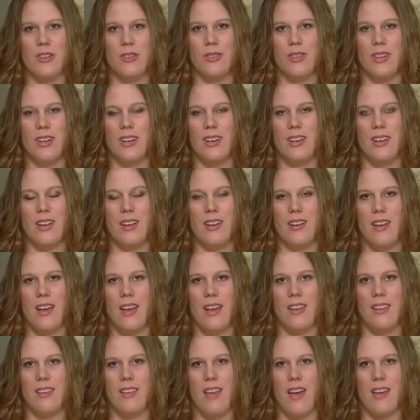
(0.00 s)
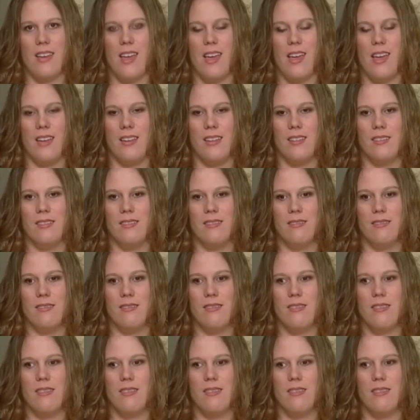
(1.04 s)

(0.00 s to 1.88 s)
so I can't